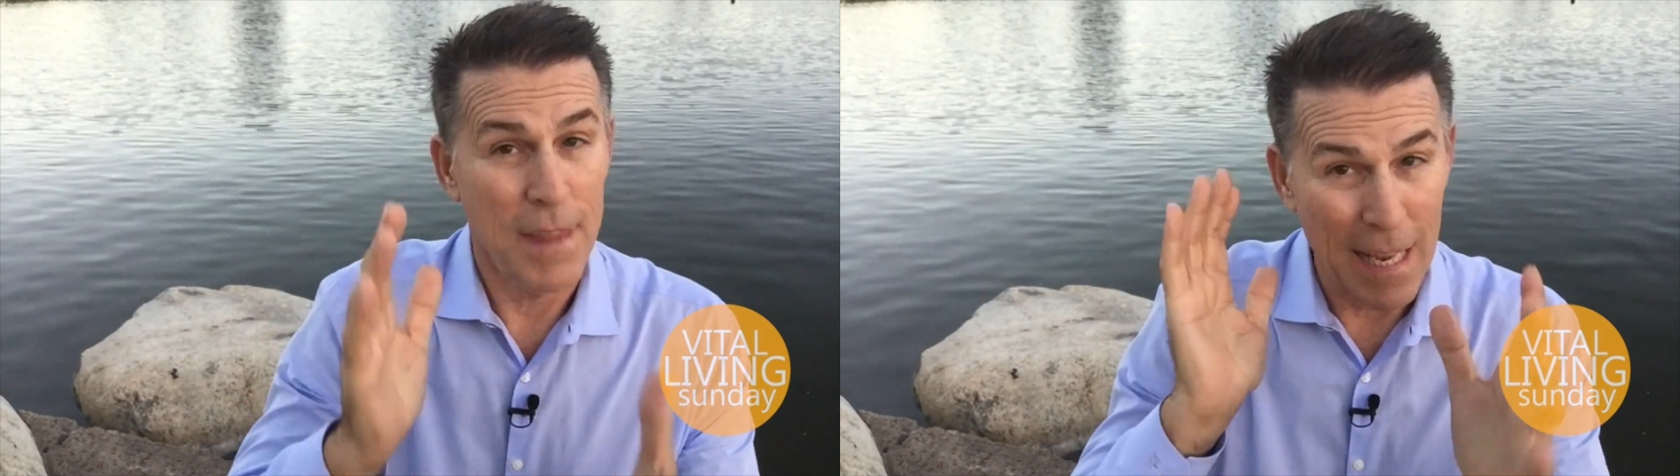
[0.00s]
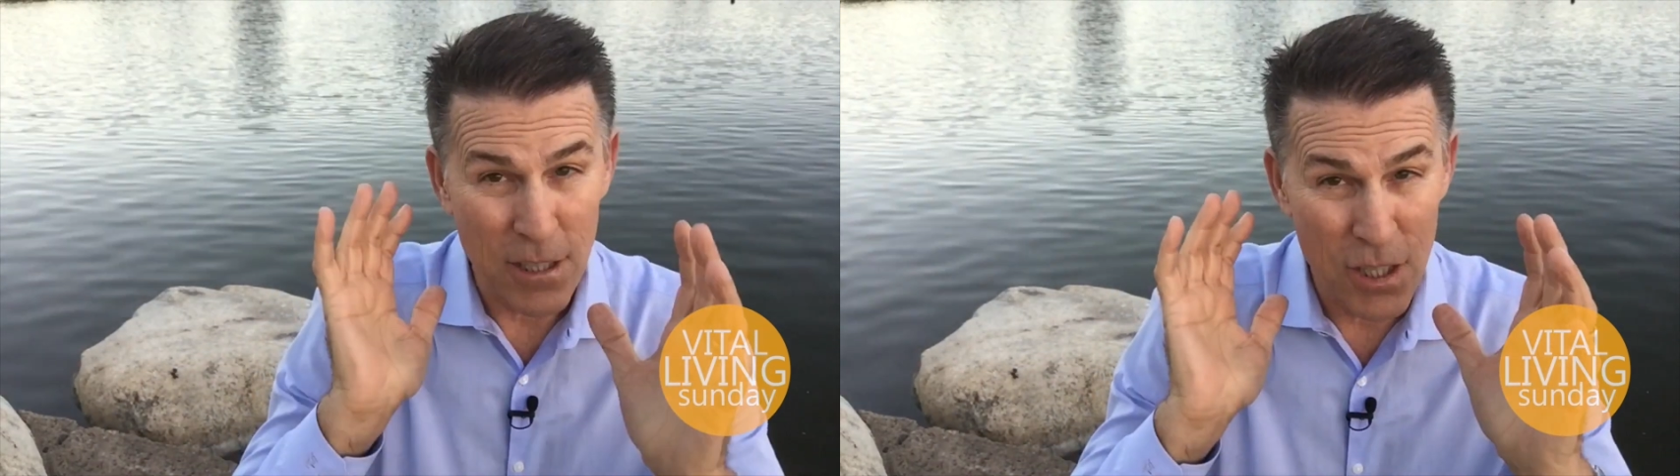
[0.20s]

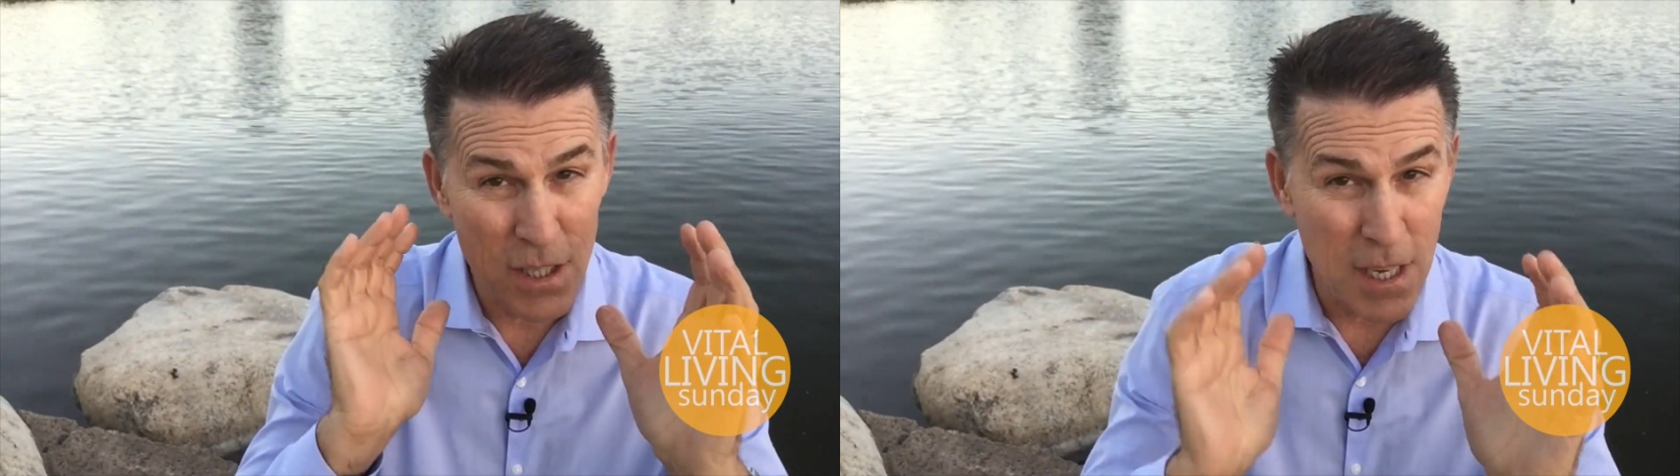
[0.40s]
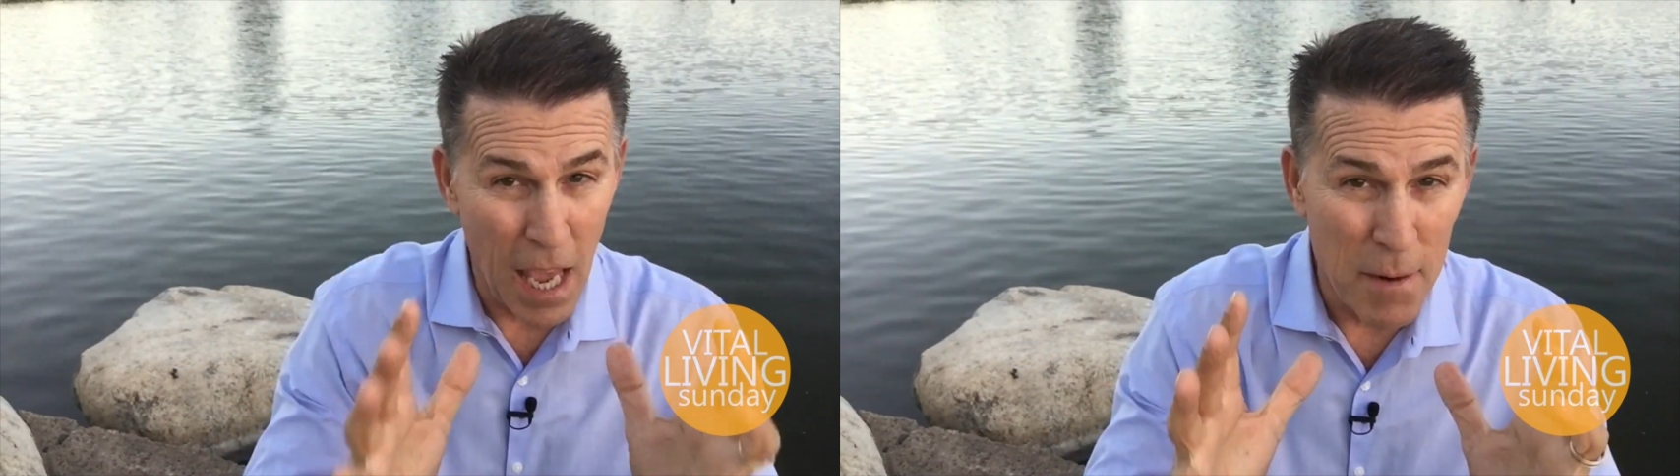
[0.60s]
That's
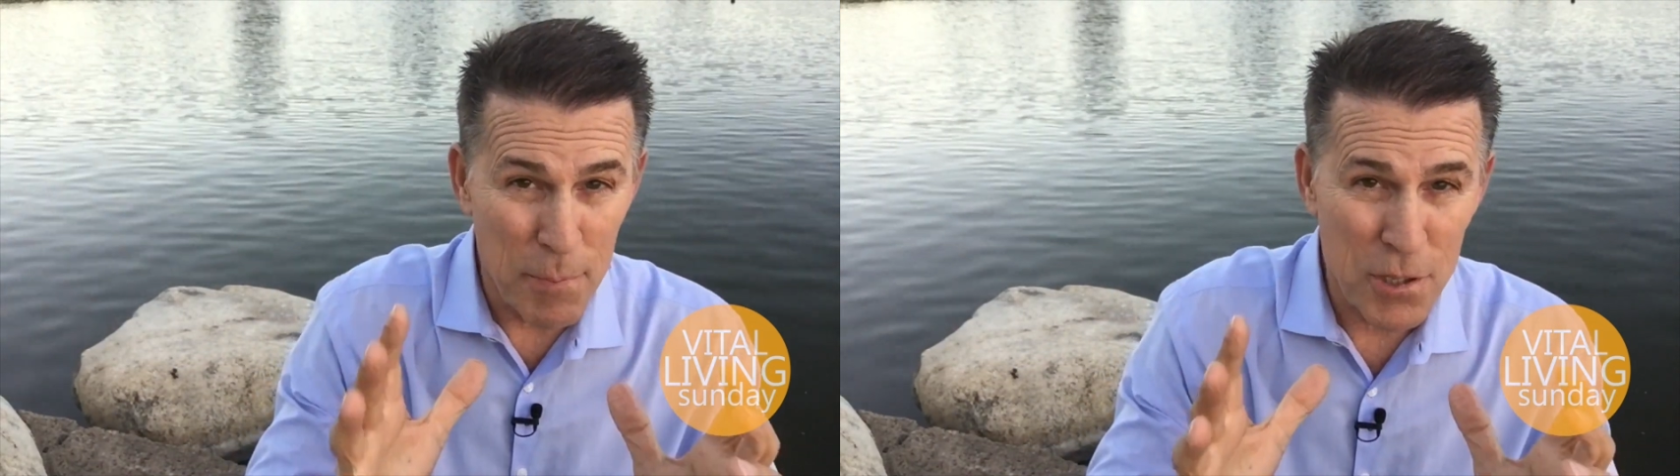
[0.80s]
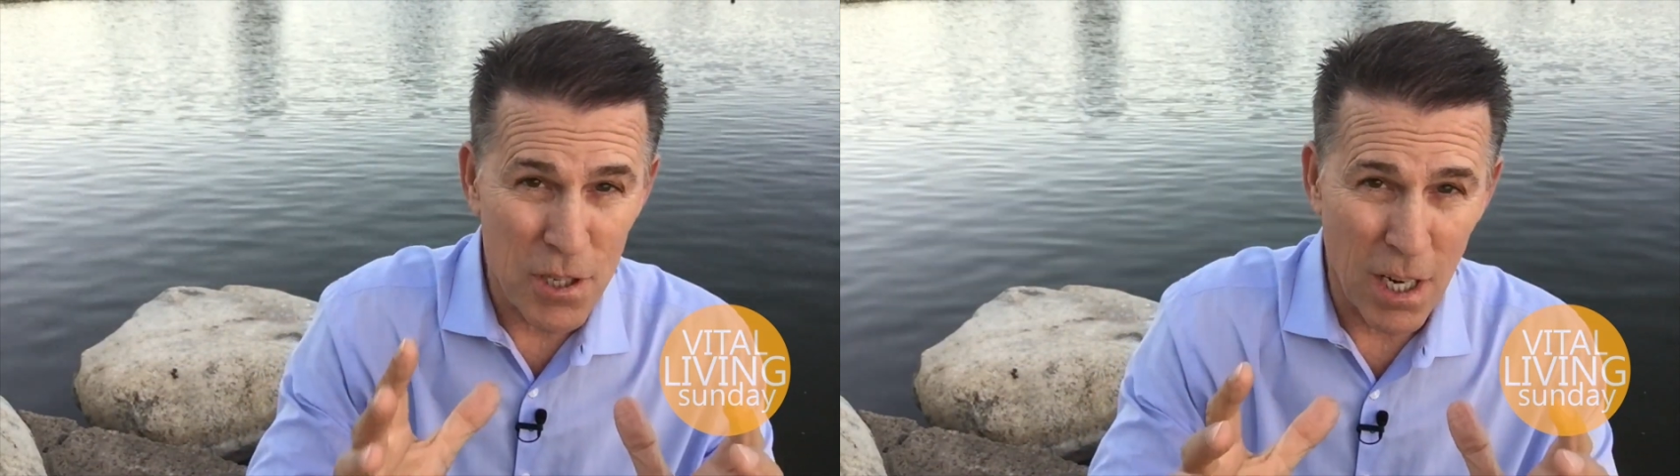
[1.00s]

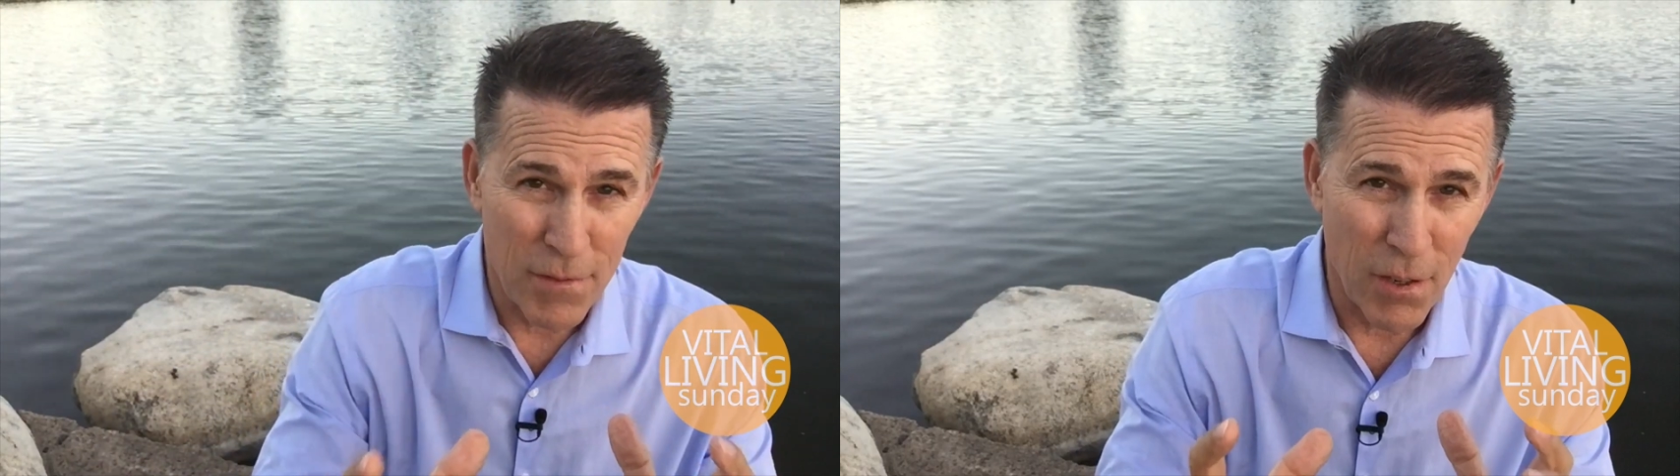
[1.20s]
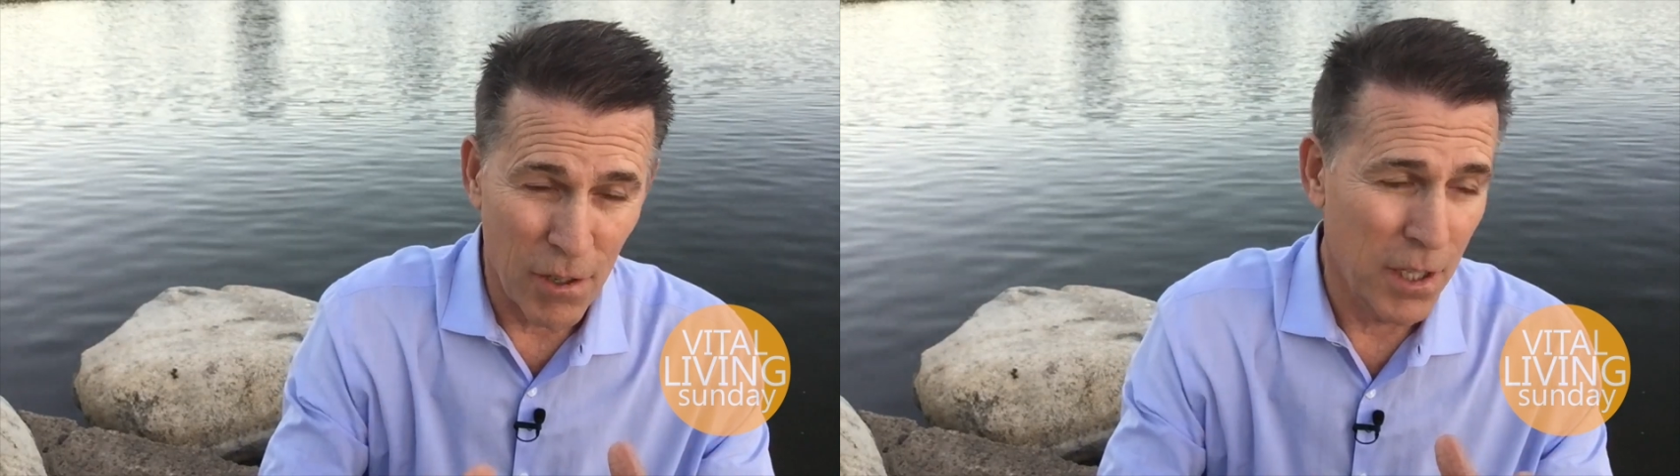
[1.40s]
10% of
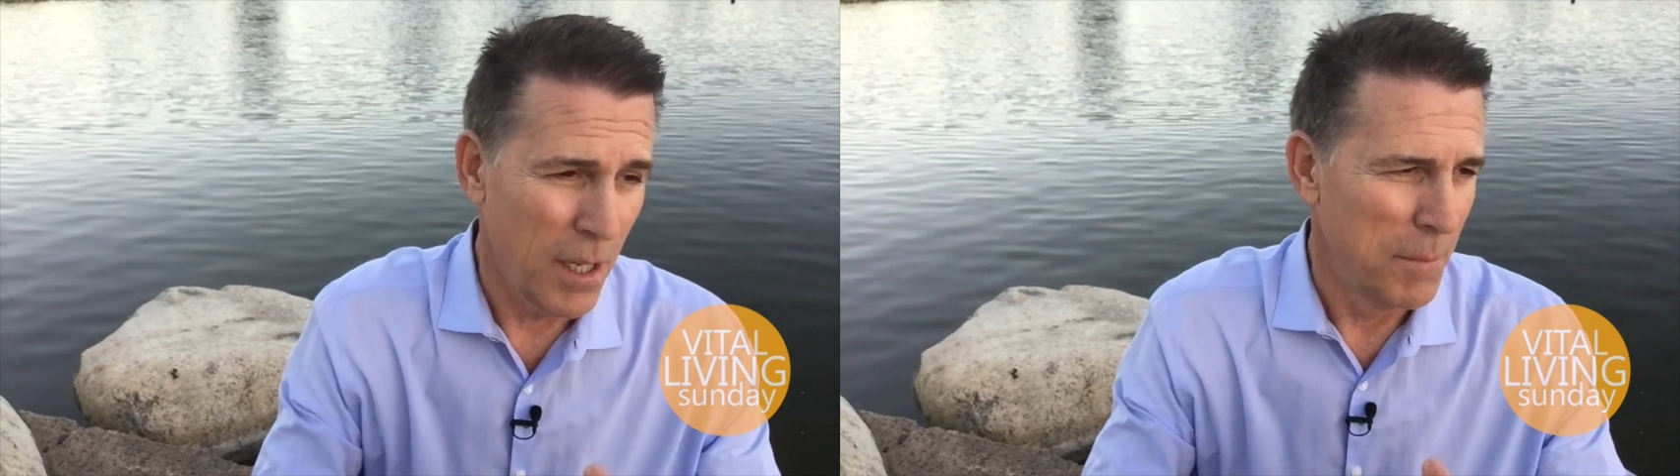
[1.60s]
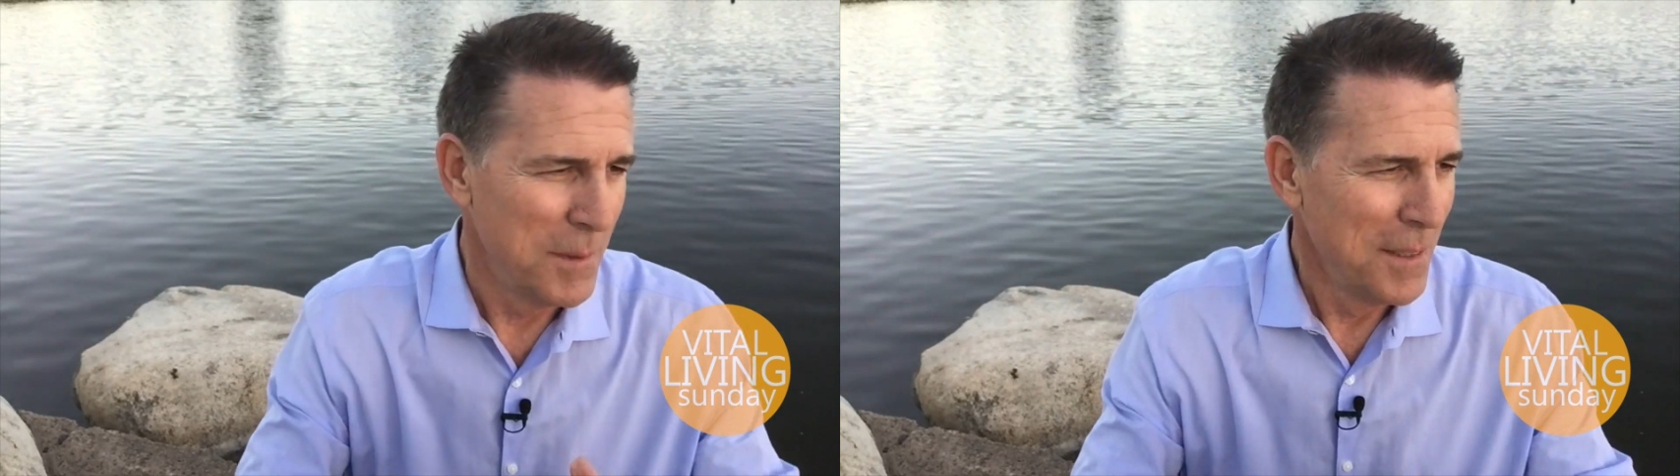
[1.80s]
your income.